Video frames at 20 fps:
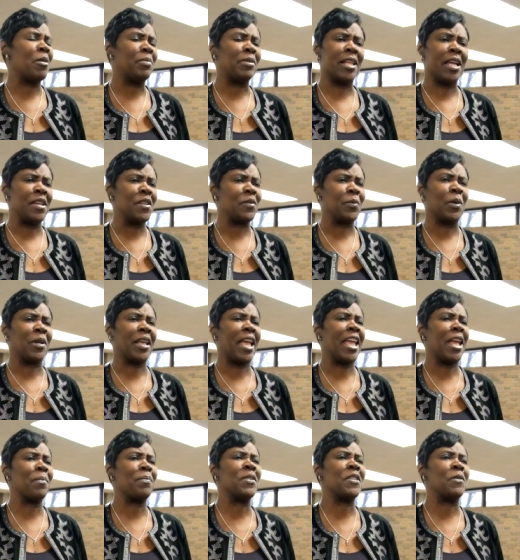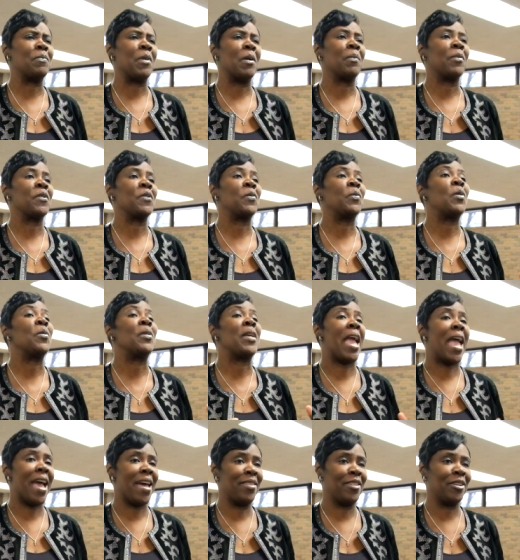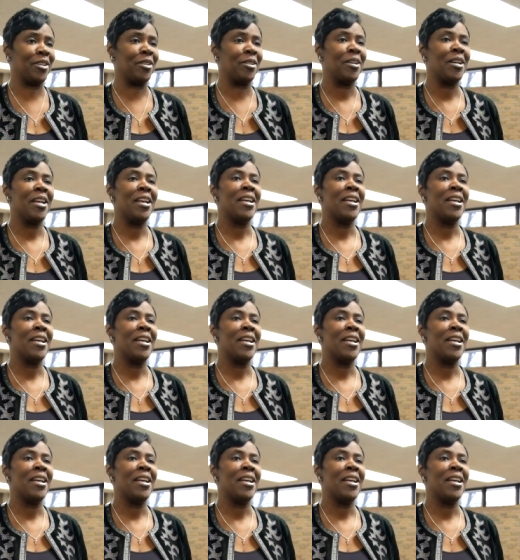place where campus members will gather